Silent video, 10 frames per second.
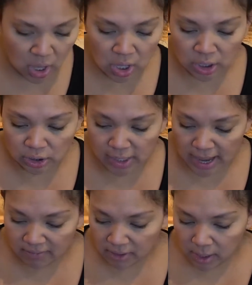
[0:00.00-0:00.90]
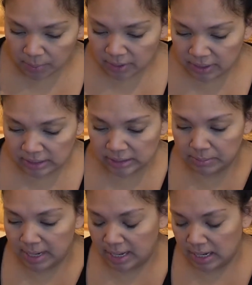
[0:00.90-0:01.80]
So I have a couple of things in
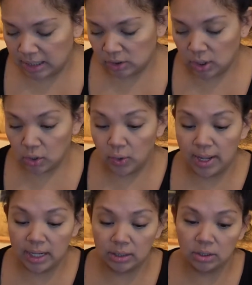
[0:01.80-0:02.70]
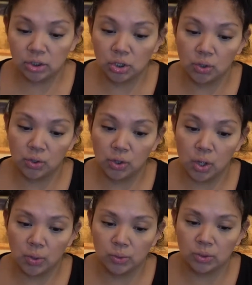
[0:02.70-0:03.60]
my hand, so I'll go ahead and show you
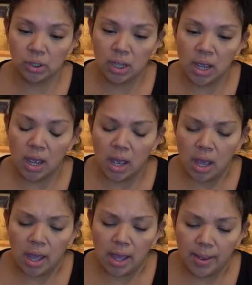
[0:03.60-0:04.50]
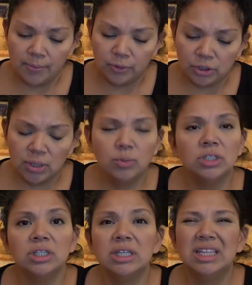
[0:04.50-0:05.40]
those. For some
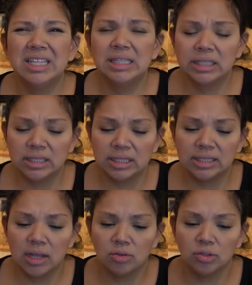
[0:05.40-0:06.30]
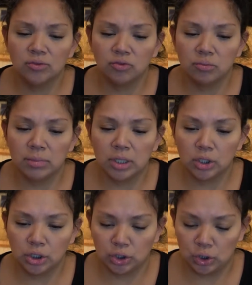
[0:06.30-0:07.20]
reason, this sounds
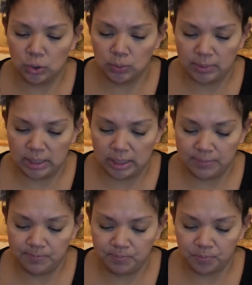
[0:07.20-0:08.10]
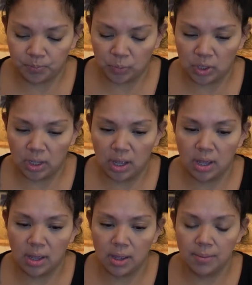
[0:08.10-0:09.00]
familiar to me.
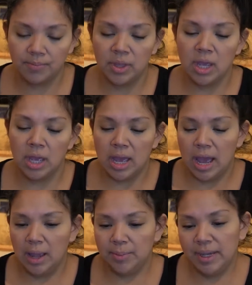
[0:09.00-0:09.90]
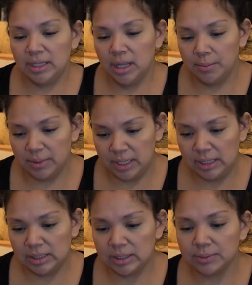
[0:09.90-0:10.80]
I picked up
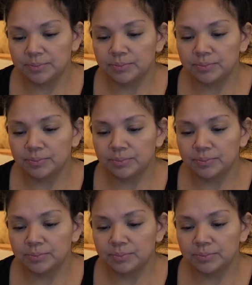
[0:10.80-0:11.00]
these